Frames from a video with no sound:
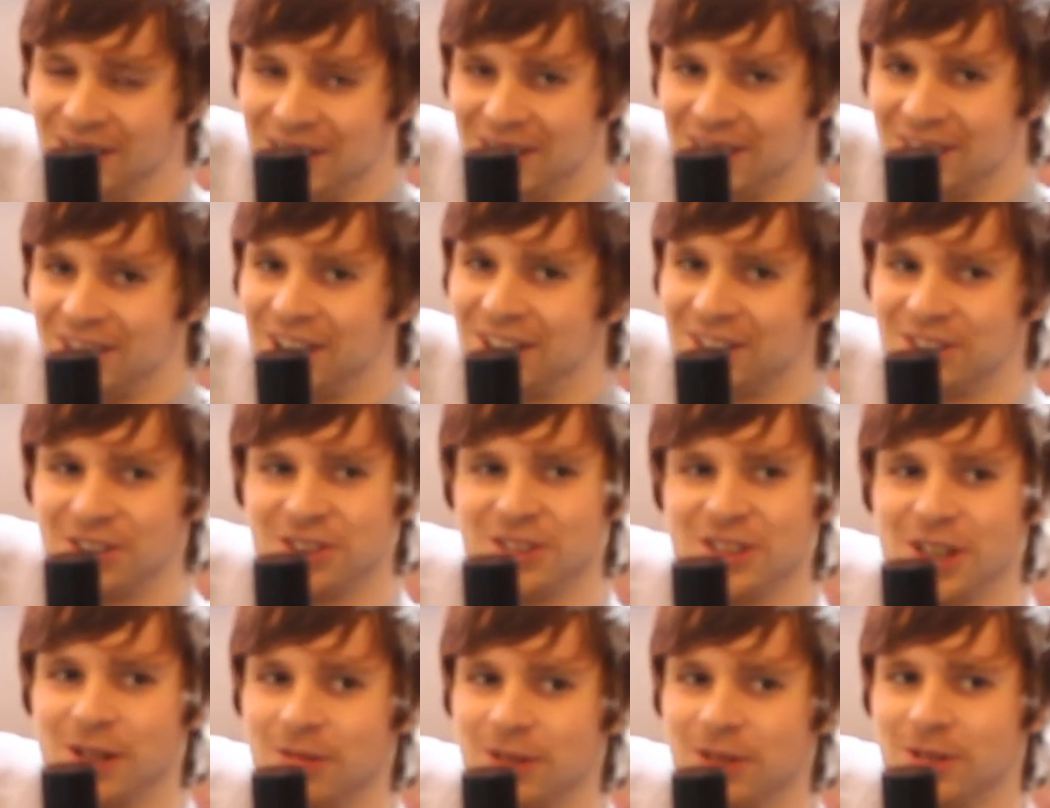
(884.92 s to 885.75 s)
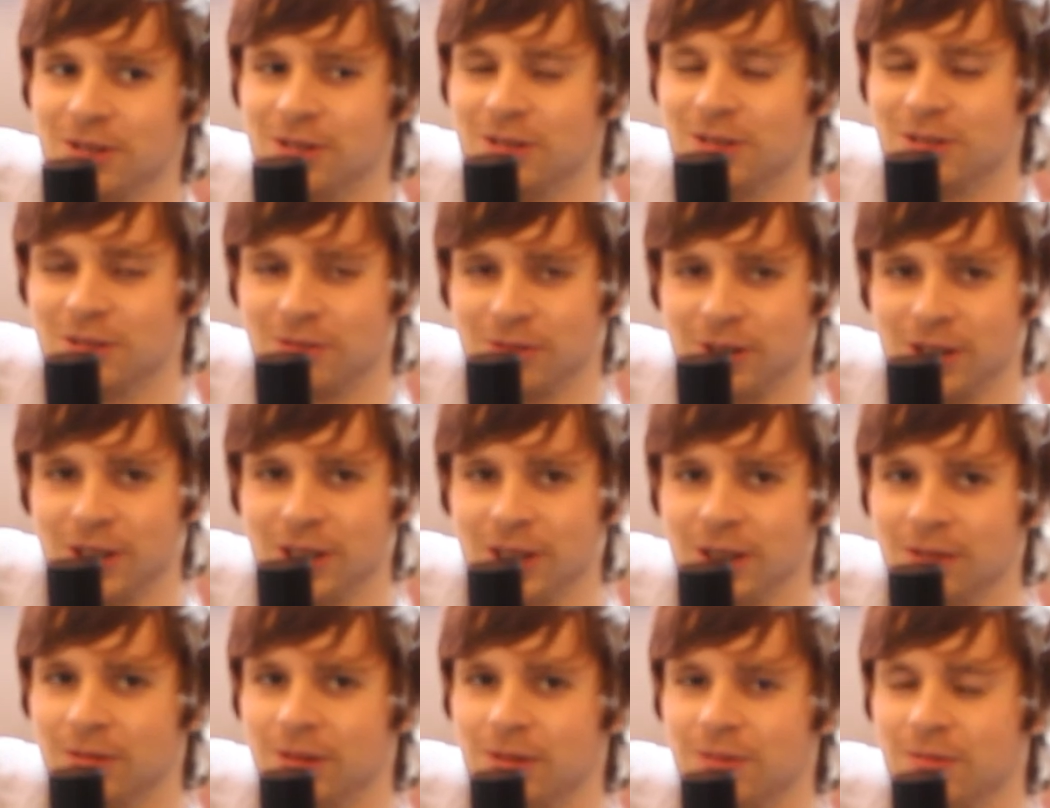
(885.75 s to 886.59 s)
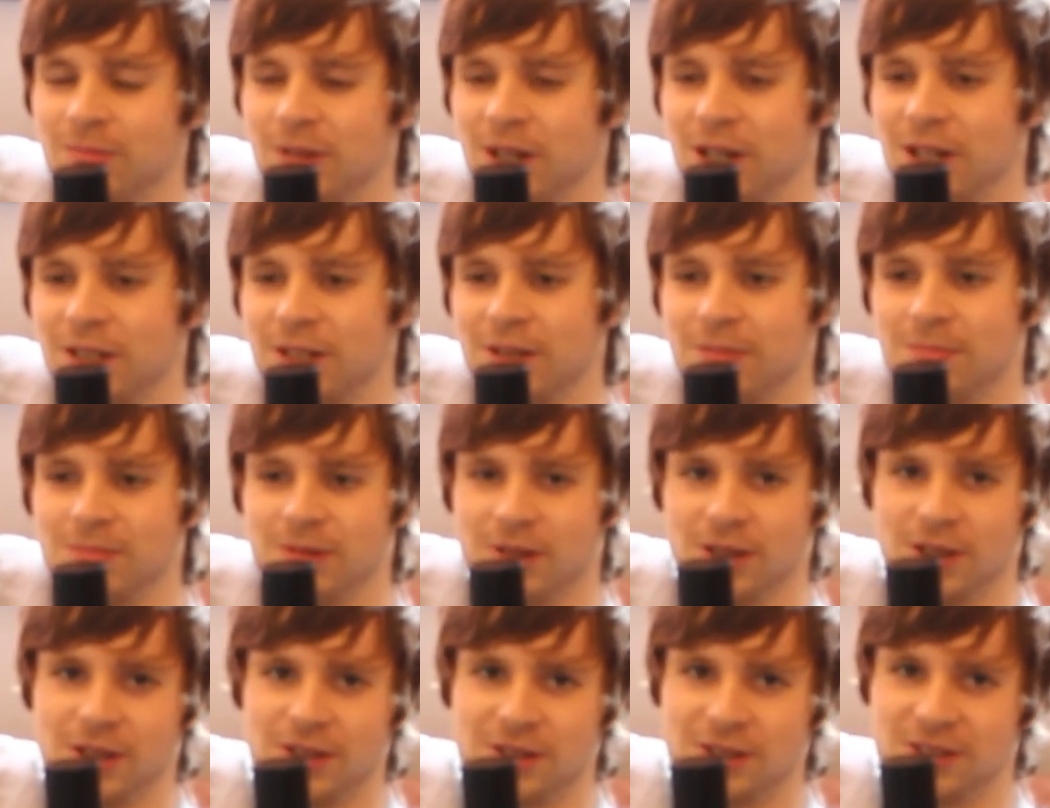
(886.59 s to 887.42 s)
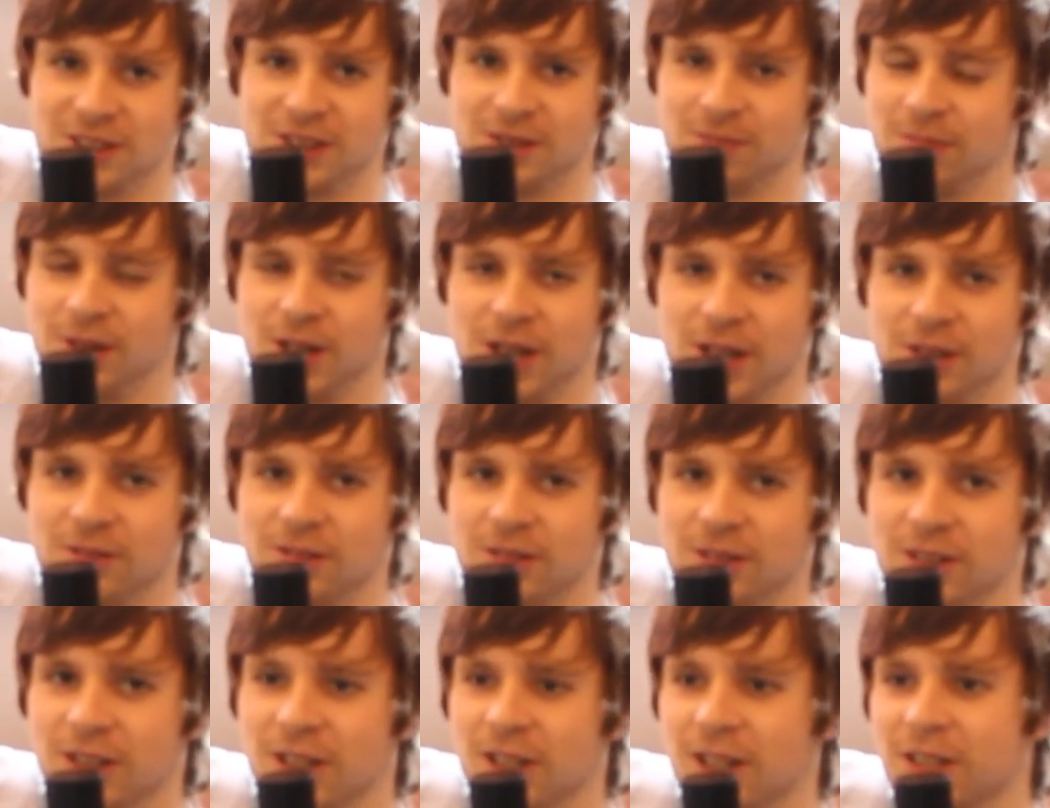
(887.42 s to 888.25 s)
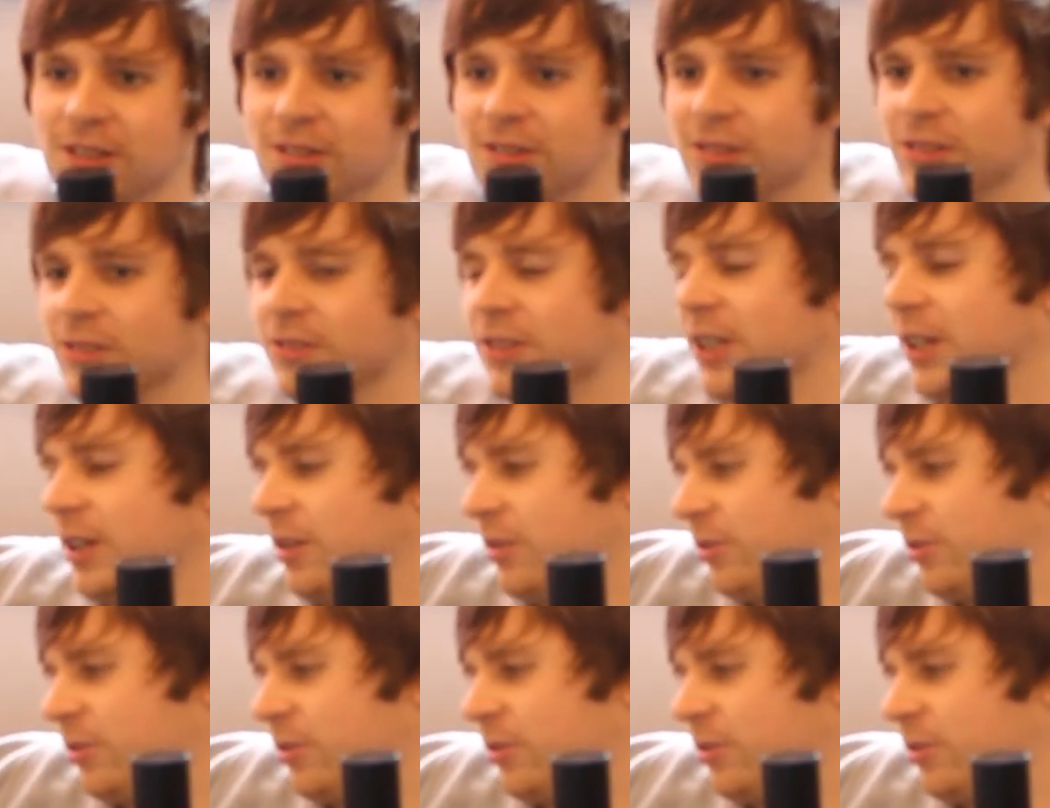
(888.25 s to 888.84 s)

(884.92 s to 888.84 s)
that's just how it goes really with Marketplace and buying online. You'll get a